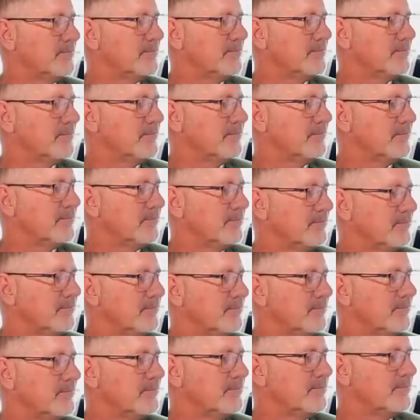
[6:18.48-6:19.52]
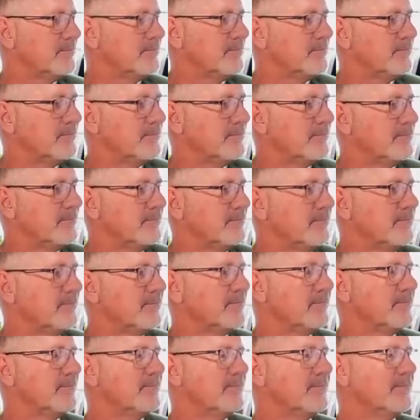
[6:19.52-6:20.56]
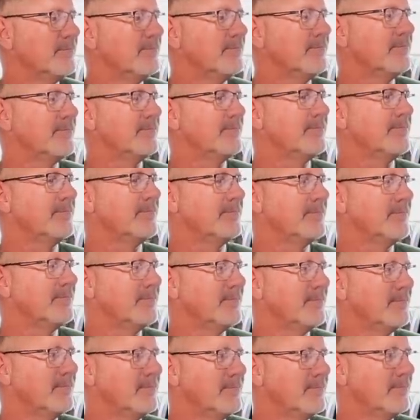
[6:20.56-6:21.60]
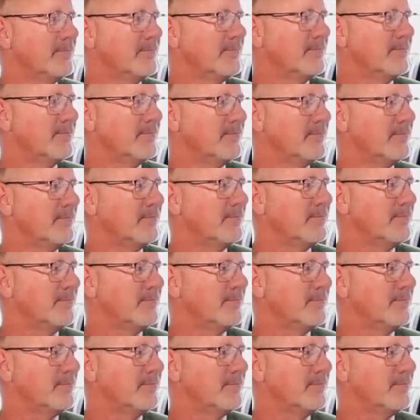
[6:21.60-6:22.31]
[no speech]